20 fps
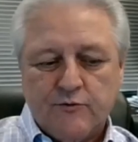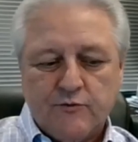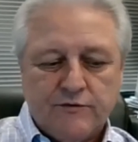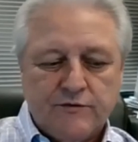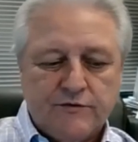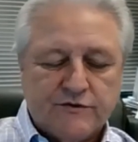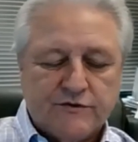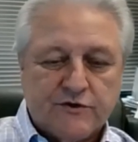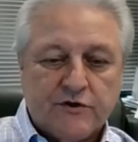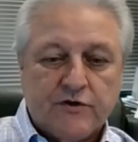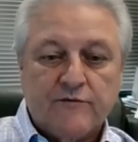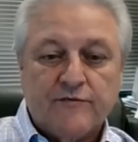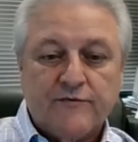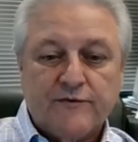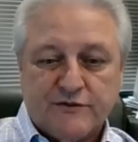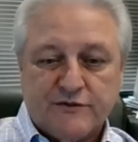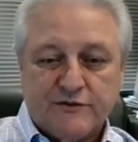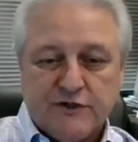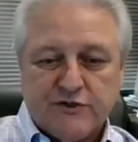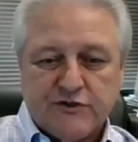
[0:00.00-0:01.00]
certain
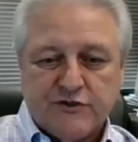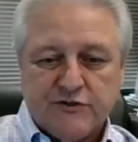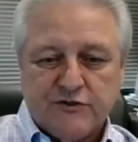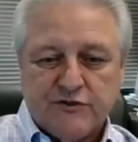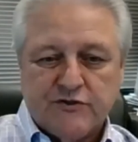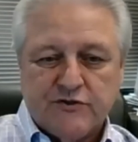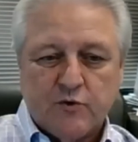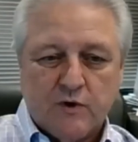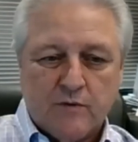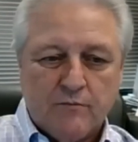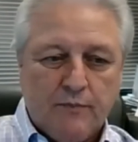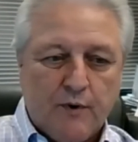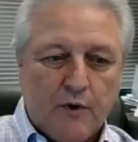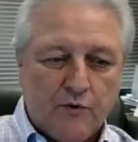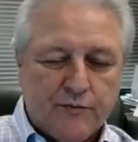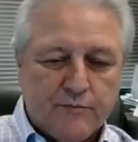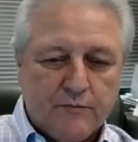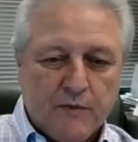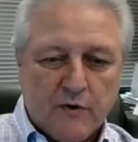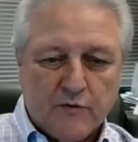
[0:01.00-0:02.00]
physicians who are
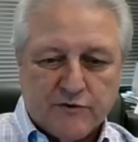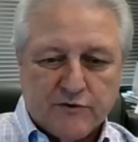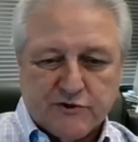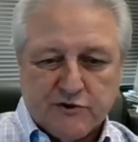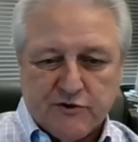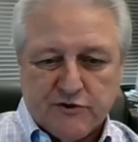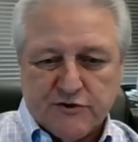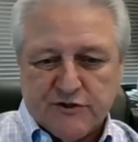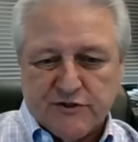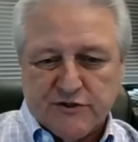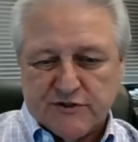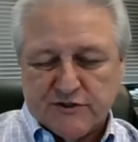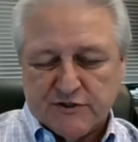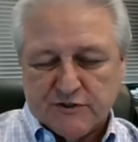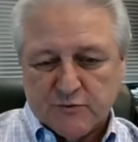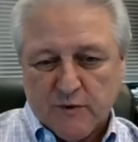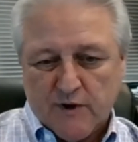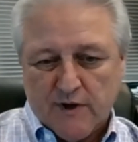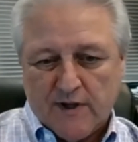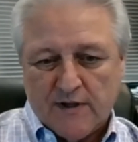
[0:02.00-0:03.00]
both Mohs surgeons
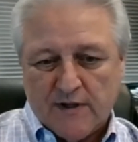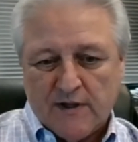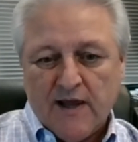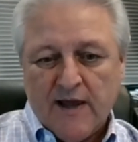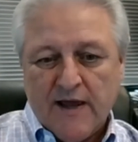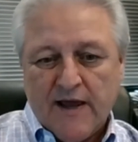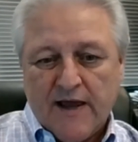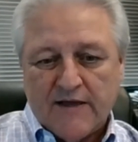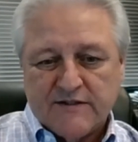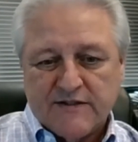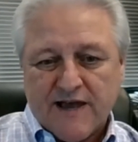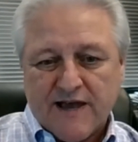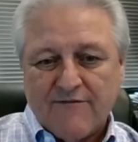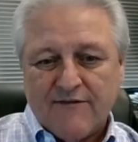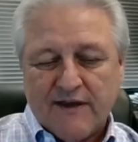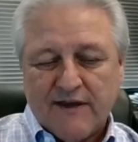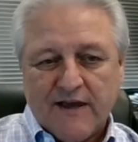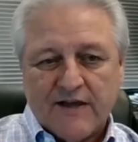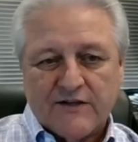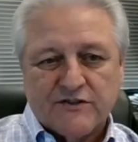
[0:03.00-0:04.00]
as well as
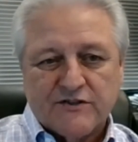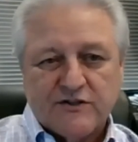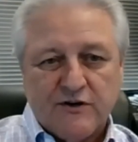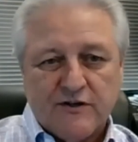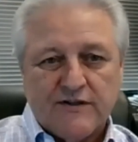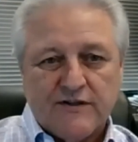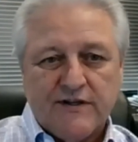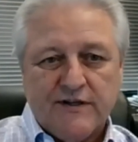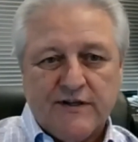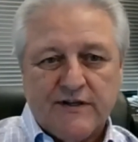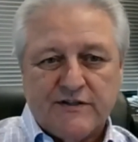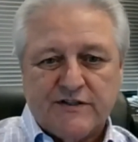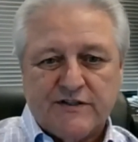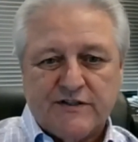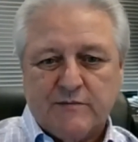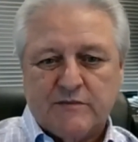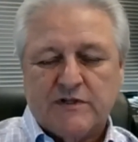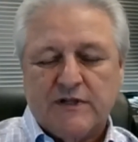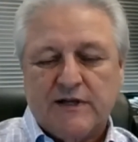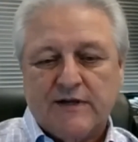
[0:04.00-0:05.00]
having SRT. It
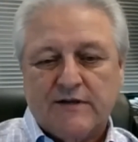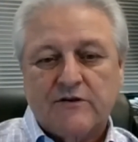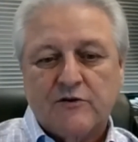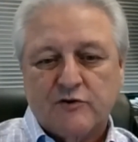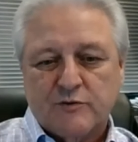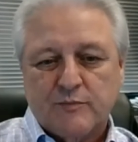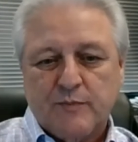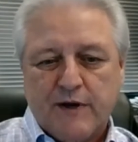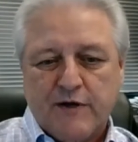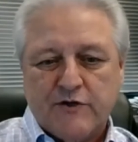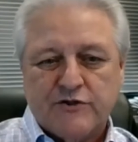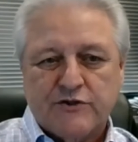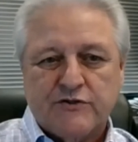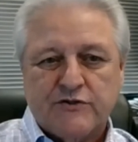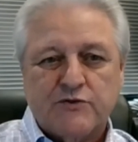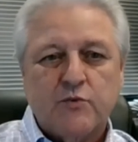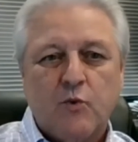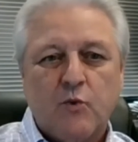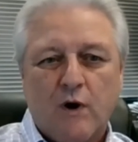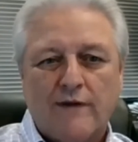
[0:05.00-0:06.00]
seems like those
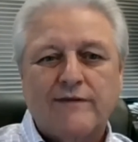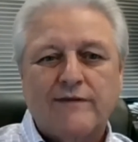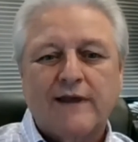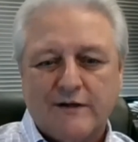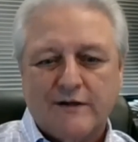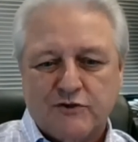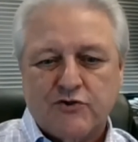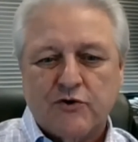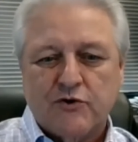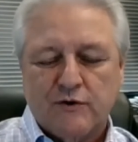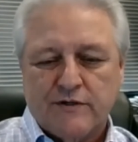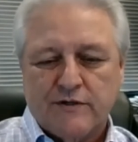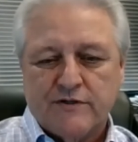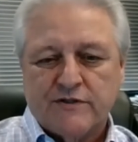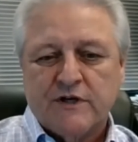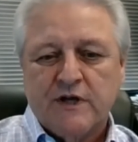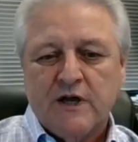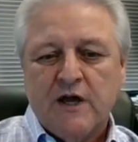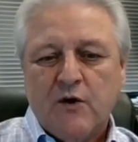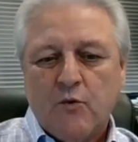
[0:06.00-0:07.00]
patients want that choice.